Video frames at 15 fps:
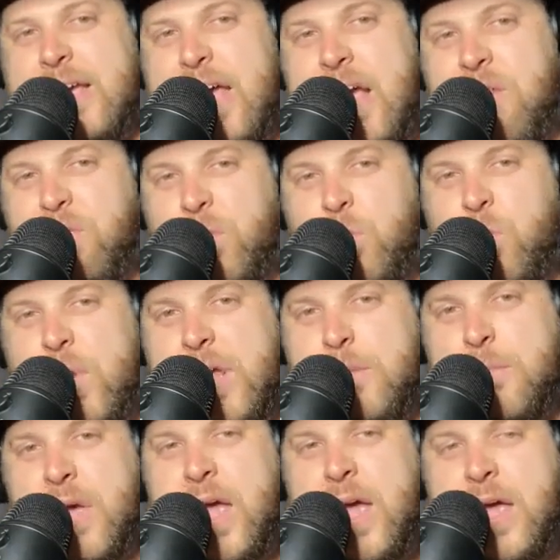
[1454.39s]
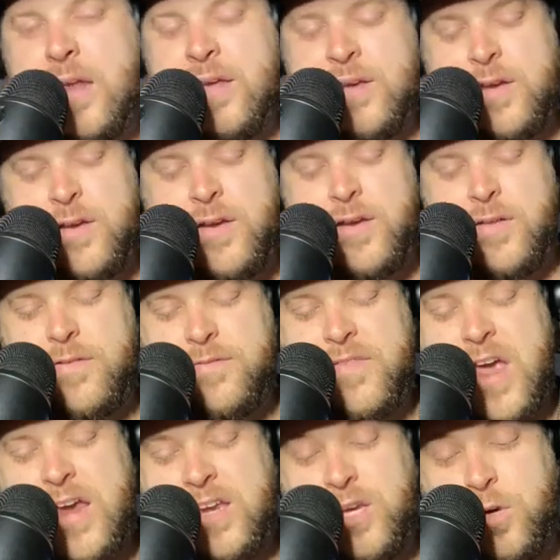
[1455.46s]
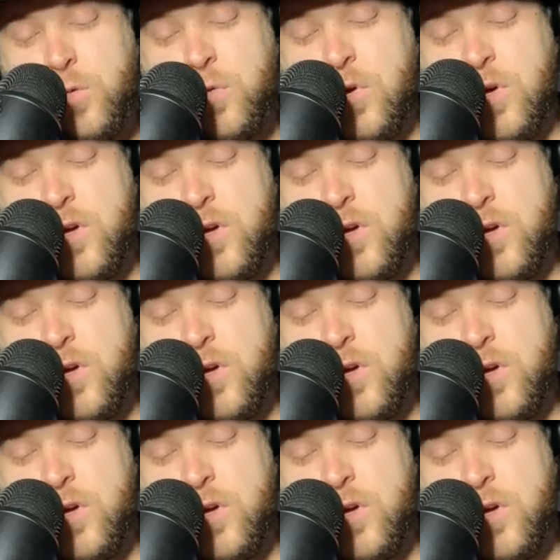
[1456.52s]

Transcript: every week, man. Thank you.